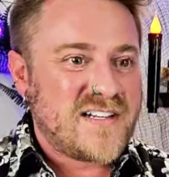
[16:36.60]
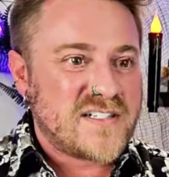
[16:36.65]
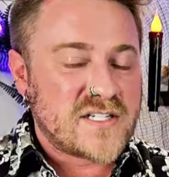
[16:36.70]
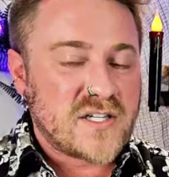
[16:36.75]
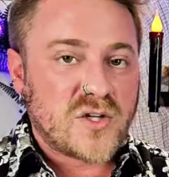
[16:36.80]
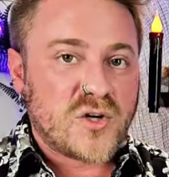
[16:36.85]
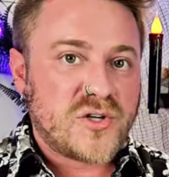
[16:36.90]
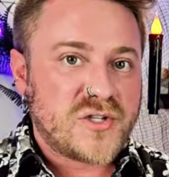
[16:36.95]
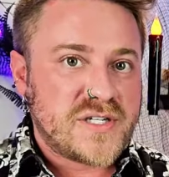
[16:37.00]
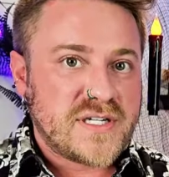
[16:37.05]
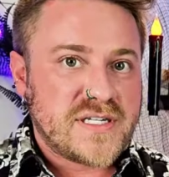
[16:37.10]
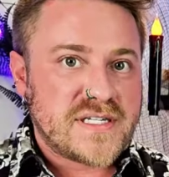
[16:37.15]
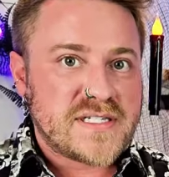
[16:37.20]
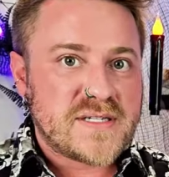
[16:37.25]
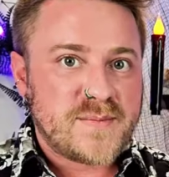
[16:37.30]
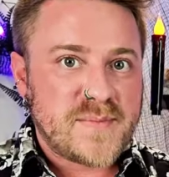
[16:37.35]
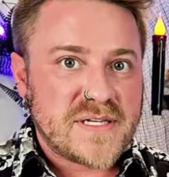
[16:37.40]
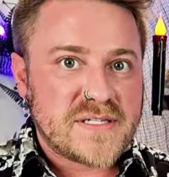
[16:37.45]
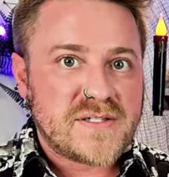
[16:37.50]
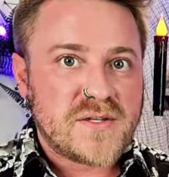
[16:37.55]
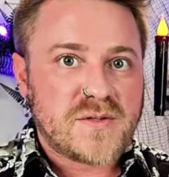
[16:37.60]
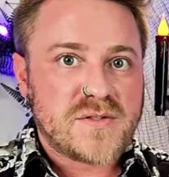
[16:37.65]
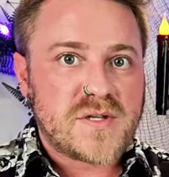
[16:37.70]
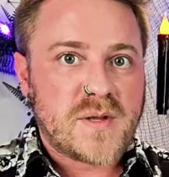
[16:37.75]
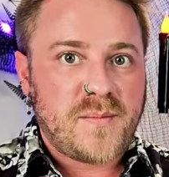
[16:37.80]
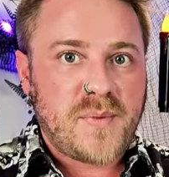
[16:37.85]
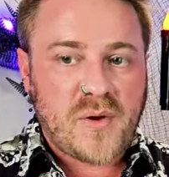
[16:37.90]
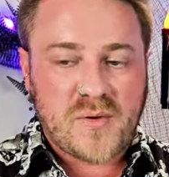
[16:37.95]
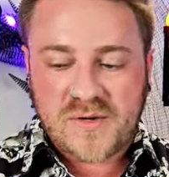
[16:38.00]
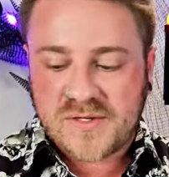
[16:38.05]
to learn to dismiss those
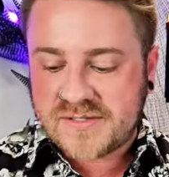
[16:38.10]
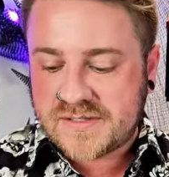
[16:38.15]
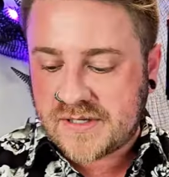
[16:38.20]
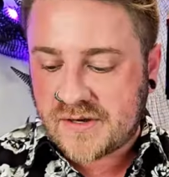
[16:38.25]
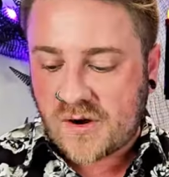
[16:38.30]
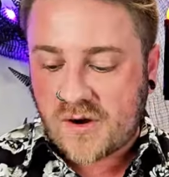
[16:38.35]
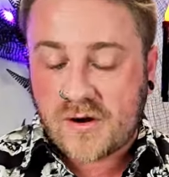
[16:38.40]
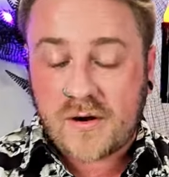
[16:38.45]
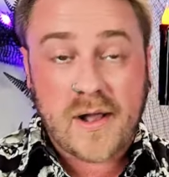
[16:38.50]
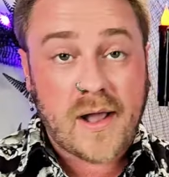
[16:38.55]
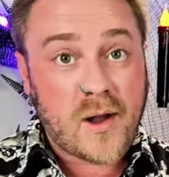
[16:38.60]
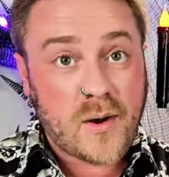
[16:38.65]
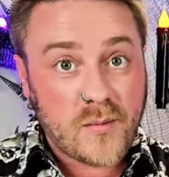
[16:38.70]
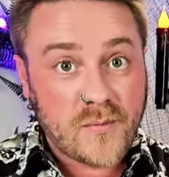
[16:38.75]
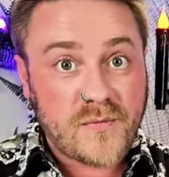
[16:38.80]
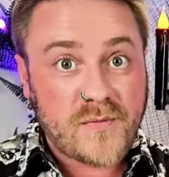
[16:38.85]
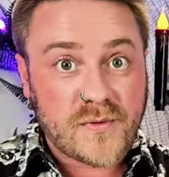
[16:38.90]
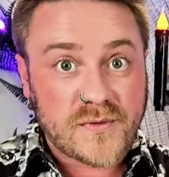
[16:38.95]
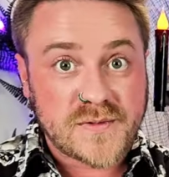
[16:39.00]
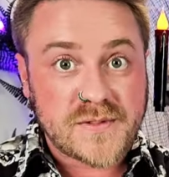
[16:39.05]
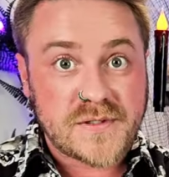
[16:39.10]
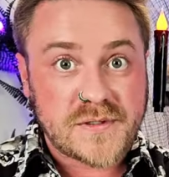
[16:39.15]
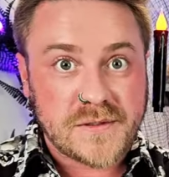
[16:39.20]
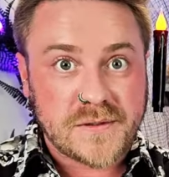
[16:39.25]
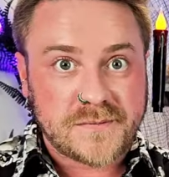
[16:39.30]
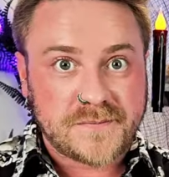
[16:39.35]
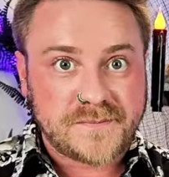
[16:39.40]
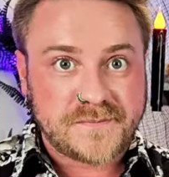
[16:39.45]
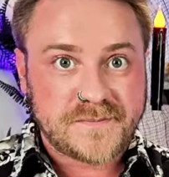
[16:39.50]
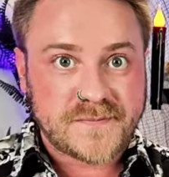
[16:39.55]
components that aren't helpful to
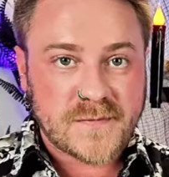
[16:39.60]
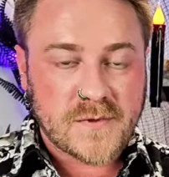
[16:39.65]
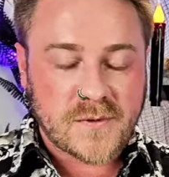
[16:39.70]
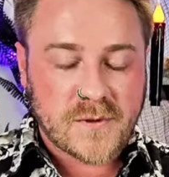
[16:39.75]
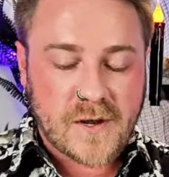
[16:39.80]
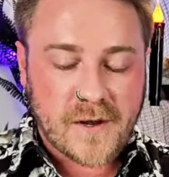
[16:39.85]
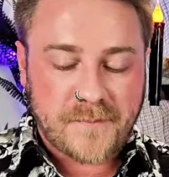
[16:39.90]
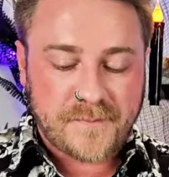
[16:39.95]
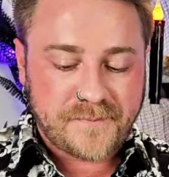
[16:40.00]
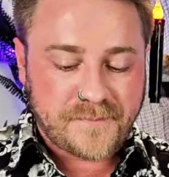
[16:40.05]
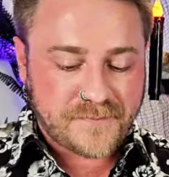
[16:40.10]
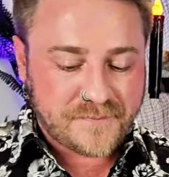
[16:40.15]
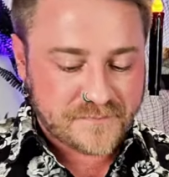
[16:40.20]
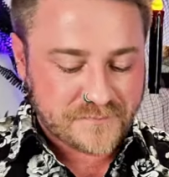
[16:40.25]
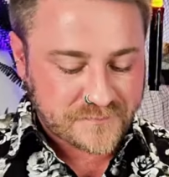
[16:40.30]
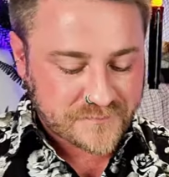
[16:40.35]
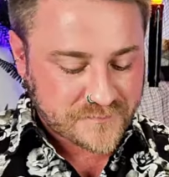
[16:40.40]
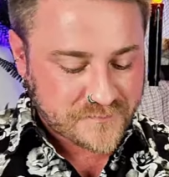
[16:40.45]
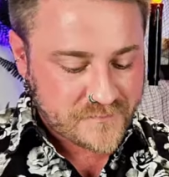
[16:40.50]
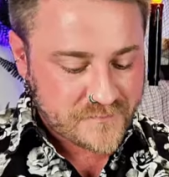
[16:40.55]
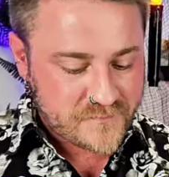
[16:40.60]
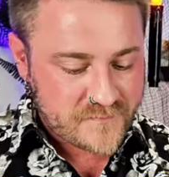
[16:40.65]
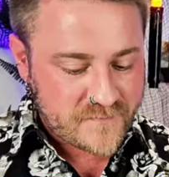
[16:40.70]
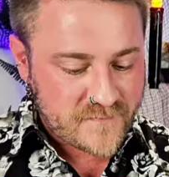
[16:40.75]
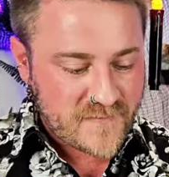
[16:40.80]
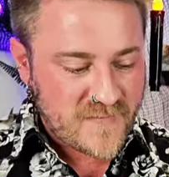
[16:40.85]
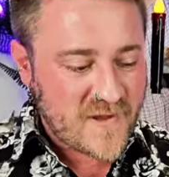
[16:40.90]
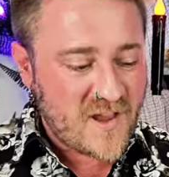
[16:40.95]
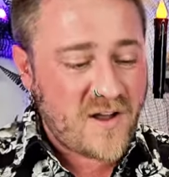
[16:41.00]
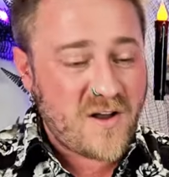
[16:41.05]
you. Okay.
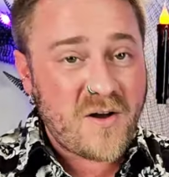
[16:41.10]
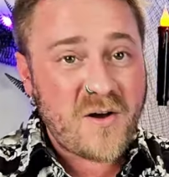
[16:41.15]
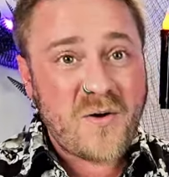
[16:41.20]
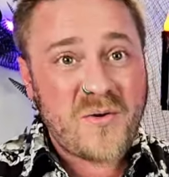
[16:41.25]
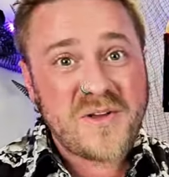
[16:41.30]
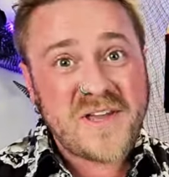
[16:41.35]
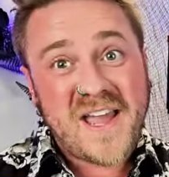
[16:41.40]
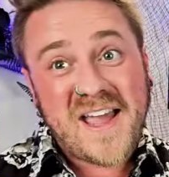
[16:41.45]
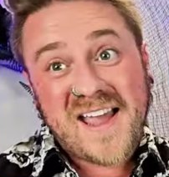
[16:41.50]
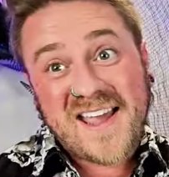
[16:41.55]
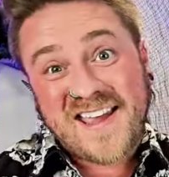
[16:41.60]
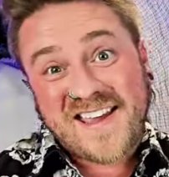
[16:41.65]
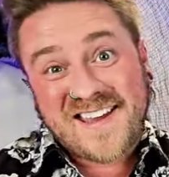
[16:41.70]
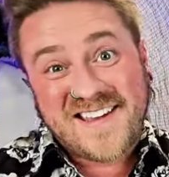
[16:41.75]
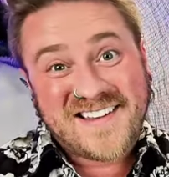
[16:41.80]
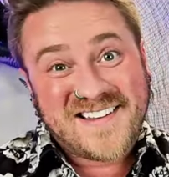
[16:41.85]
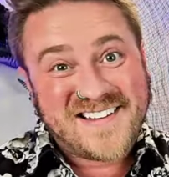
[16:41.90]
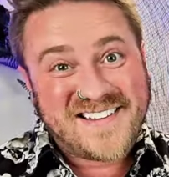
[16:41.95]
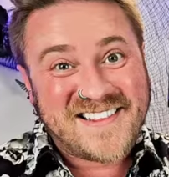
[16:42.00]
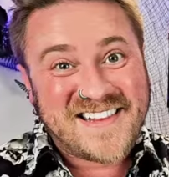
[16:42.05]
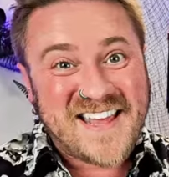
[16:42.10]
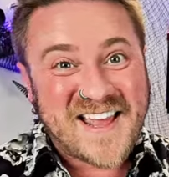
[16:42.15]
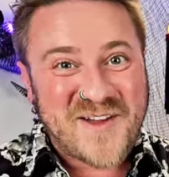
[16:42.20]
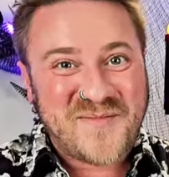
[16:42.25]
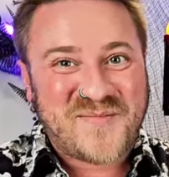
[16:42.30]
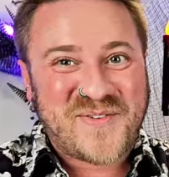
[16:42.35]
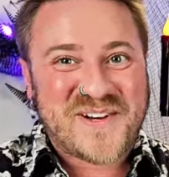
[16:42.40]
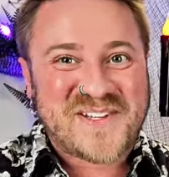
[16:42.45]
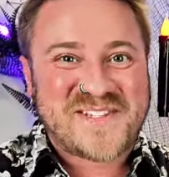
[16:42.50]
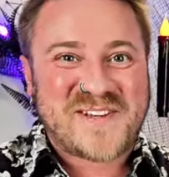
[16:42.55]
Oh, yay. And the
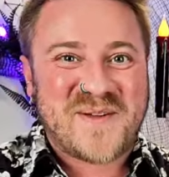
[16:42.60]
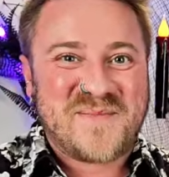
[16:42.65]
Empress